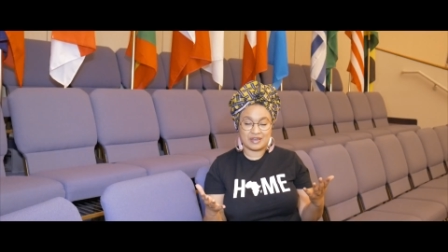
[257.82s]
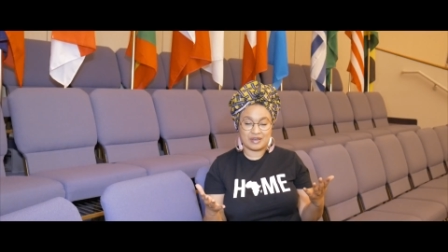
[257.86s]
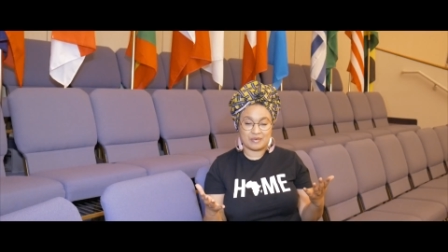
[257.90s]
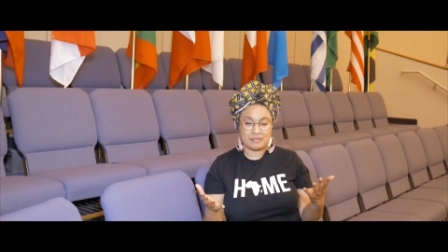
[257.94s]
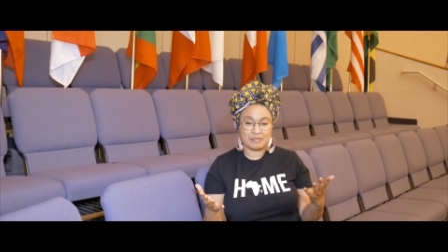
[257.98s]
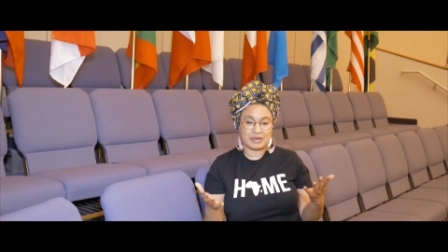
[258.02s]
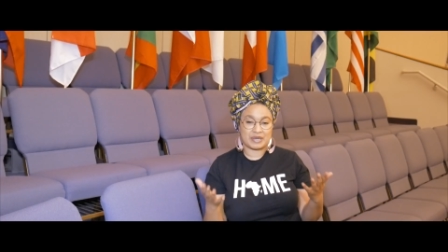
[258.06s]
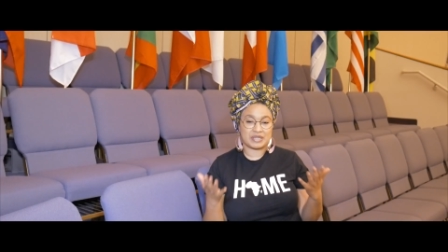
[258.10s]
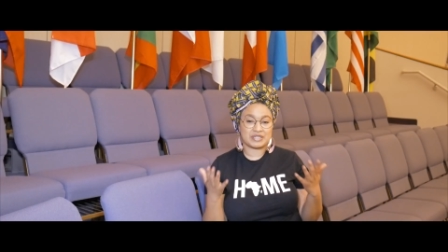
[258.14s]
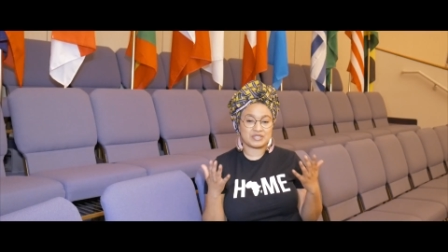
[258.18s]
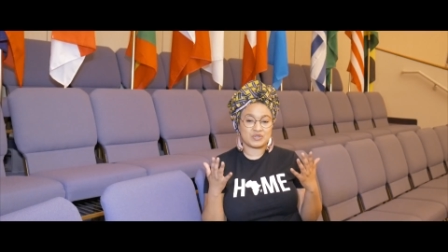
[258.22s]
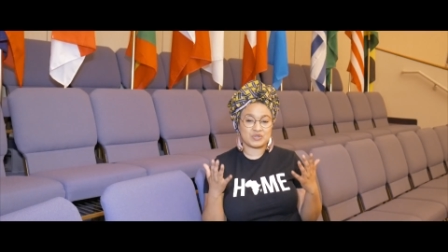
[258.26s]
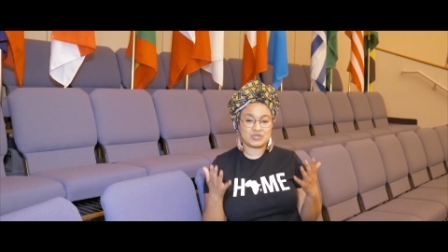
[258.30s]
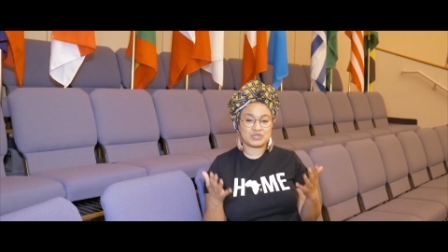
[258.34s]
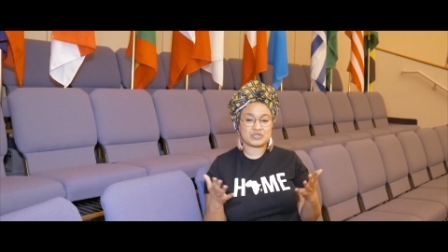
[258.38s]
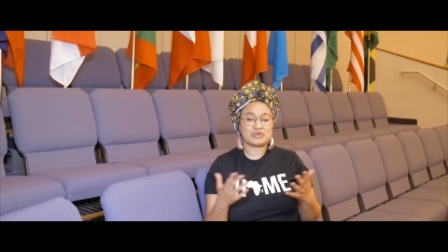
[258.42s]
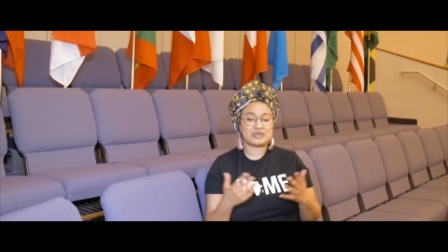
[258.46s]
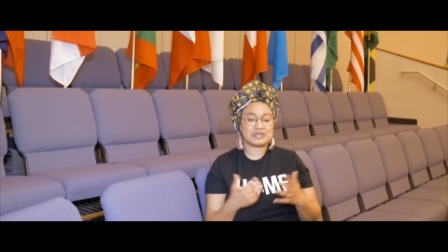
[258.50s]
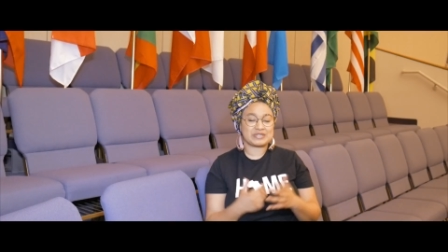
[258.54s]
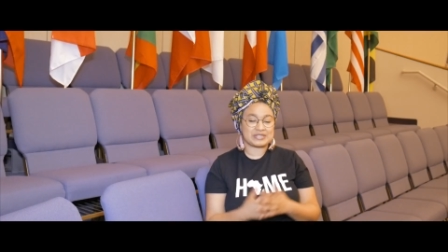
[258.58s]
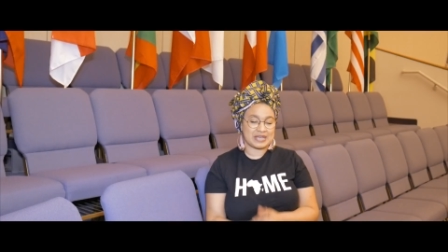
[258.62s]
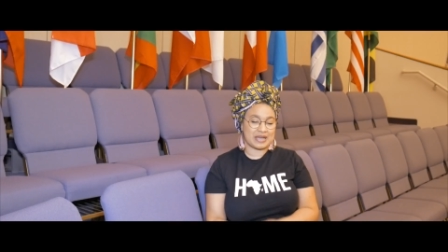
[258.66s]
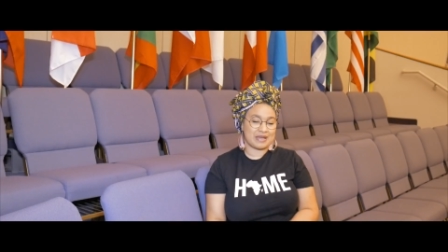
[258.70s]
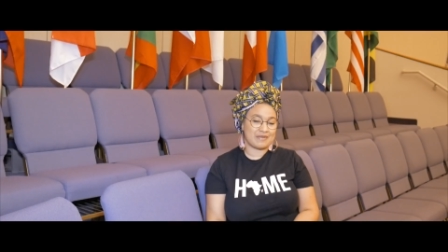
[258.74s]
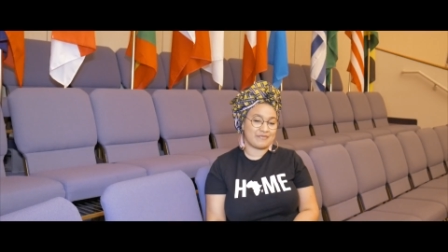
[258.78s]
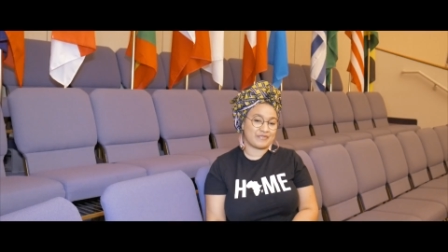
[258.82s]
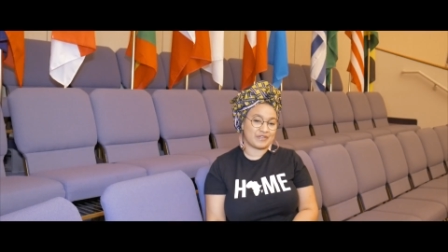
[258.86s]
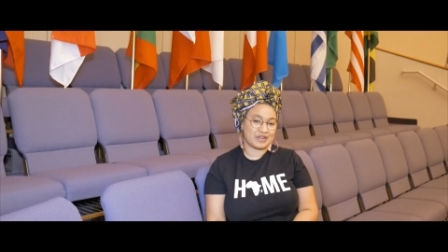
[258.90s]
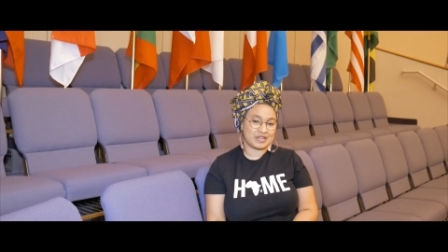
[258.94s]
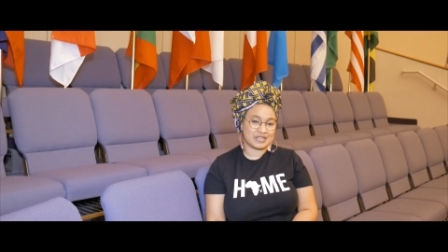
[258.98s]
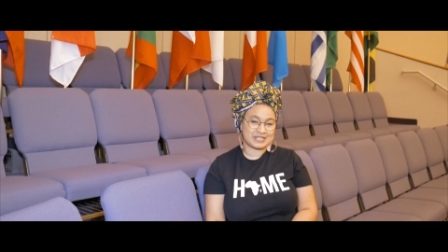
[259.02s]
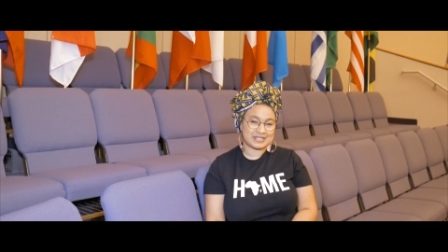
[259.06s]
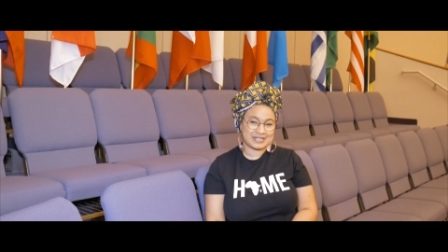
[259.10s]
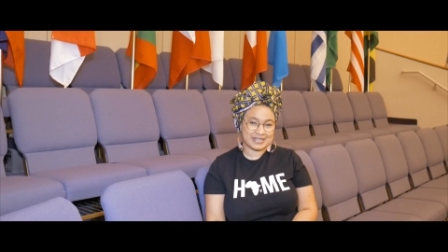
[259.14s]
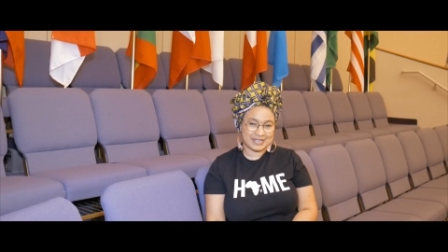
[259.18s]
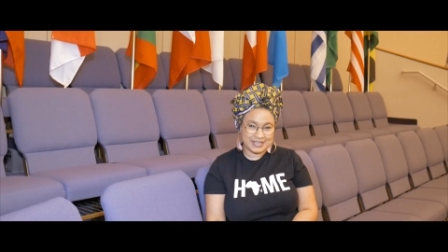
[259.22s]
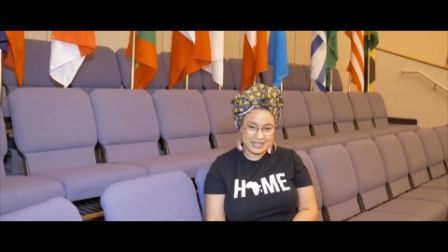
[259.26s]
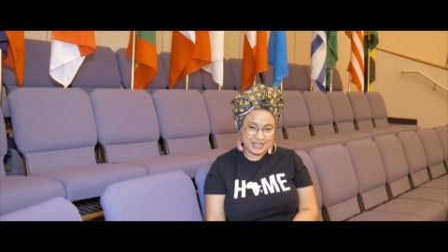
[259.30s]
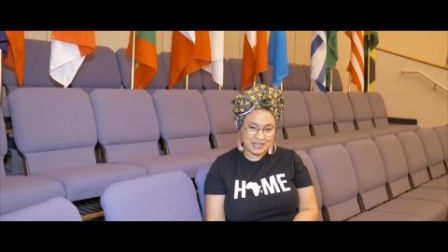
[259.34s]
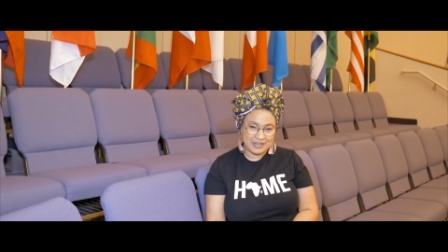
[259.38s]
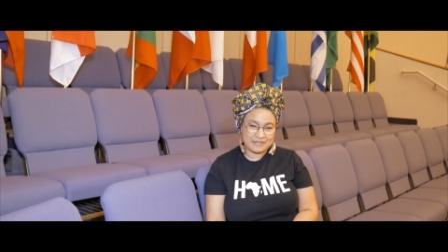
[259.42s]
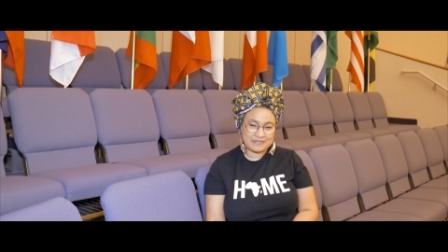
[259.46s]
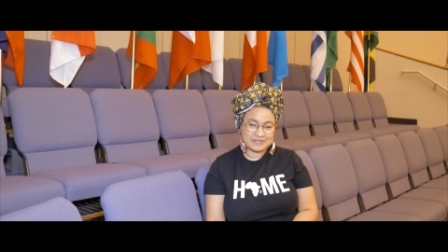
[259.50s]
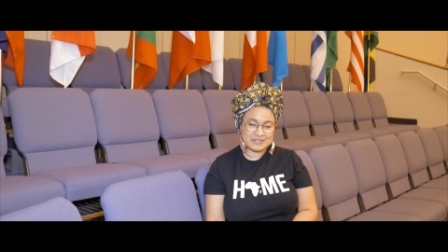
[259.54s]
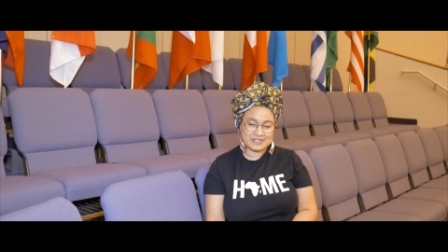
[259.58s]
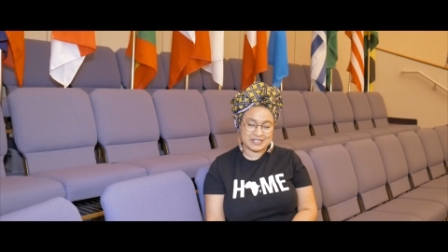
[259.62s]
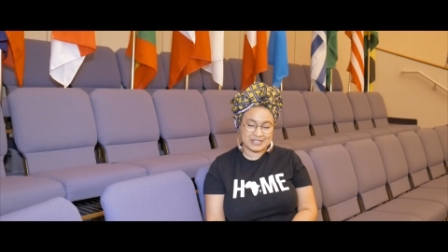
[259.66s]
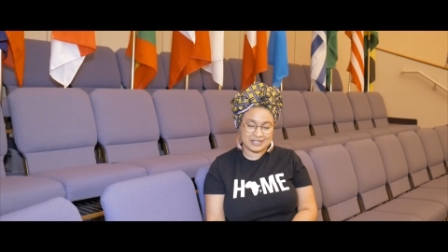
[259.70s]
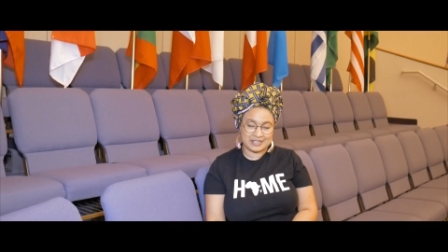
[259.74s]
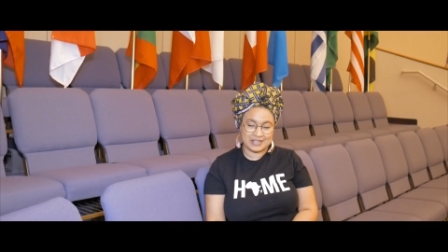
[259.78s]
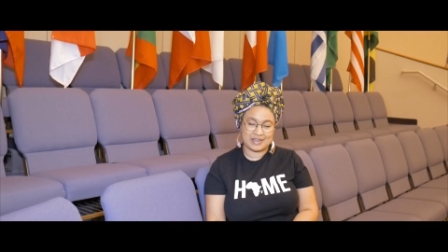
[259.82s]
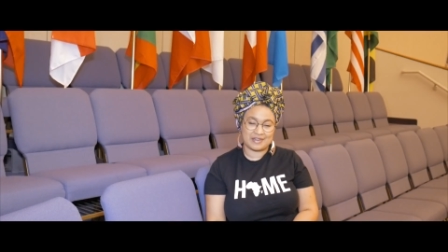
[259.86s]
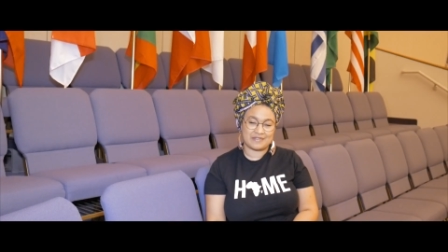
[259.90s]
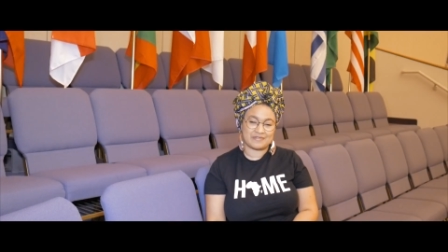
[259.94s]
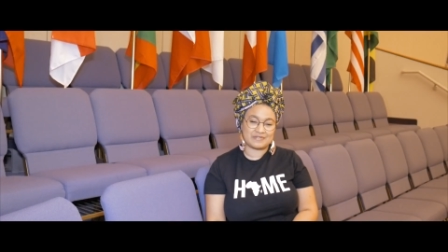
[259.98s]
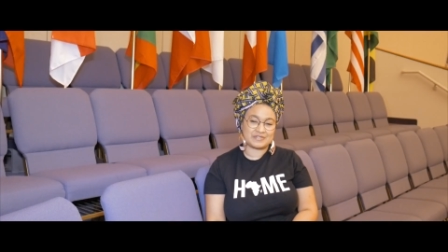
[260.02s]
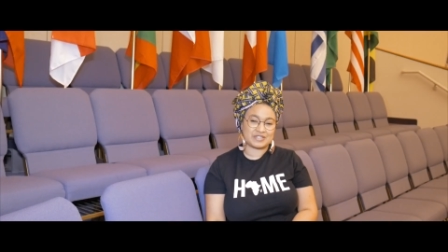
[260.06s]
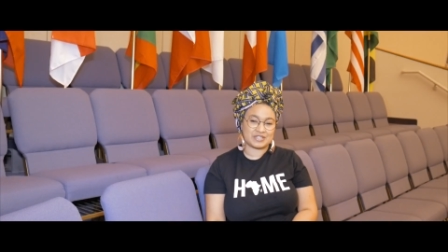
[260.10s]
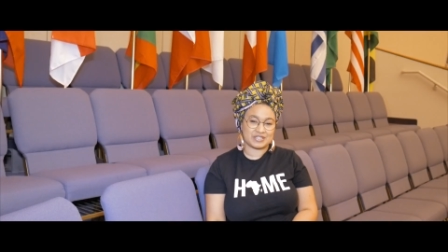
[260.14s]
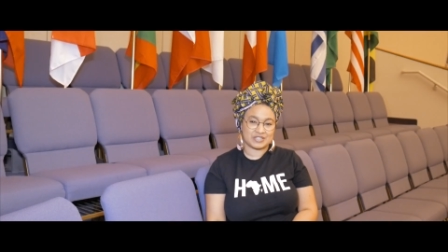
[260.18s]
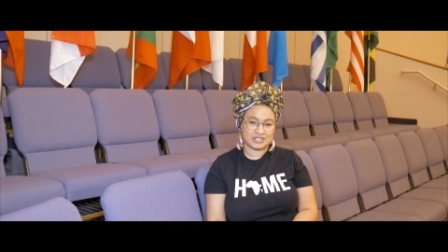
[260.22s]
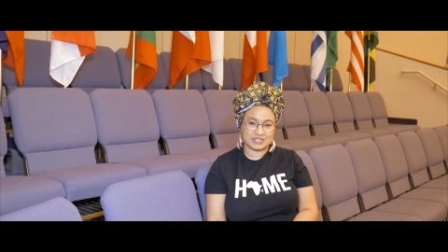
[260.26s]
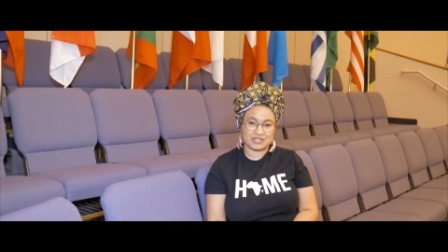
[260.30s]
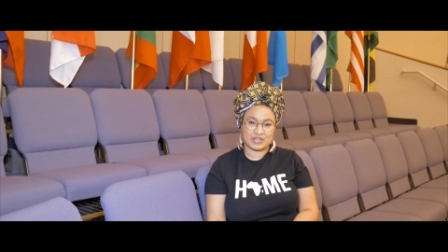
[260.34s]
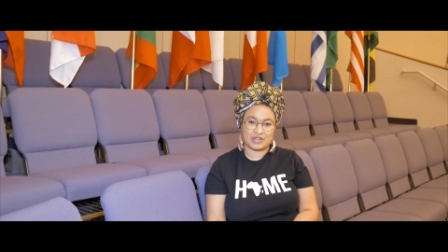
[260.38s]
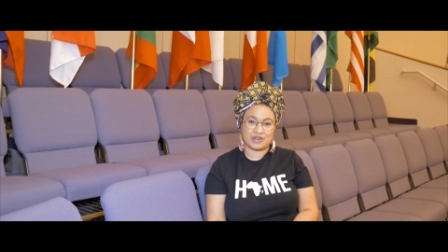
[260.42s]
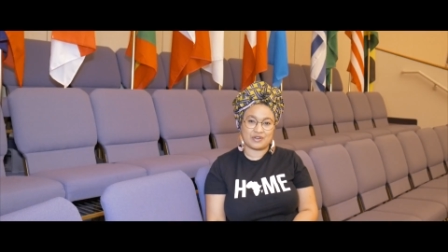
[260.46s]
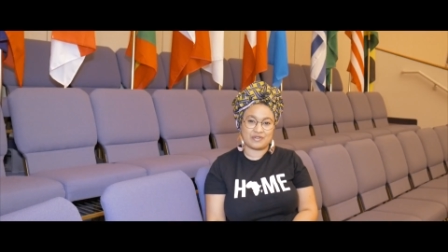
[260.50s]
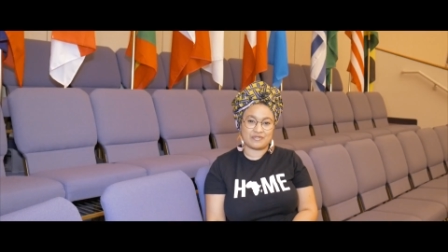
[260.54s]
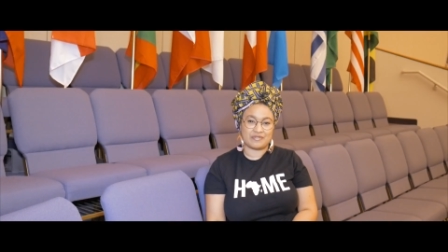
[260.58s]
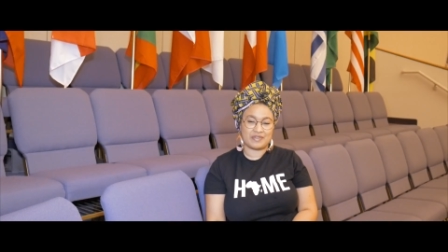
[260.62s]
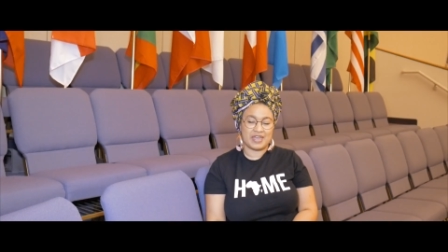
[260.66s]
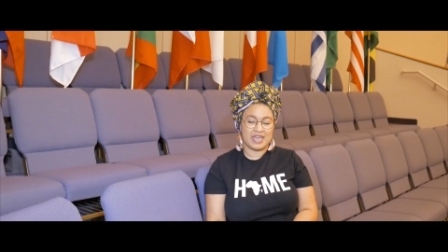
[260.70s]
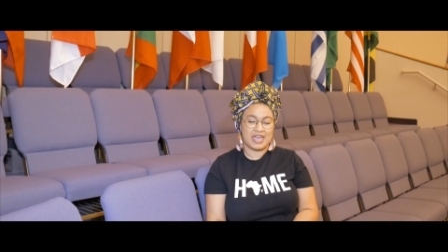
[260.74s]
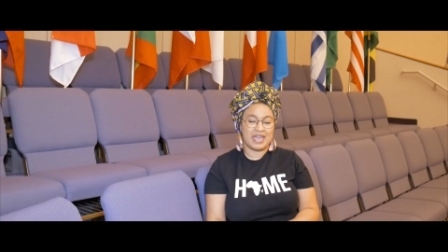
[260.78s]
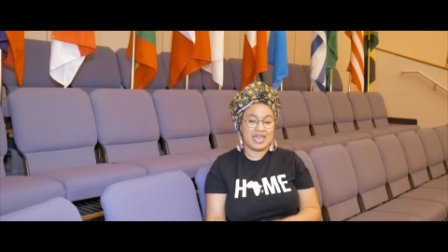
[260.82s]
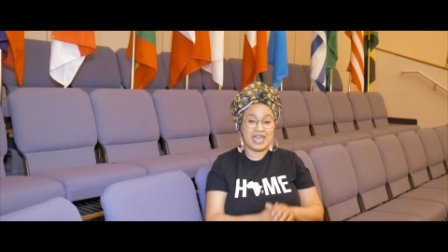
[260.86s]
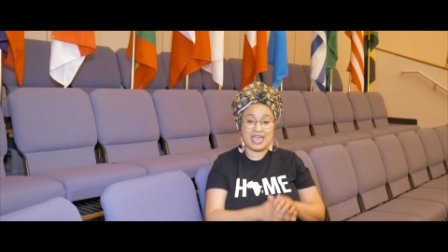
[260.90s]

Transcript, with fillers: but it's also a time for us to give, to love, to serve.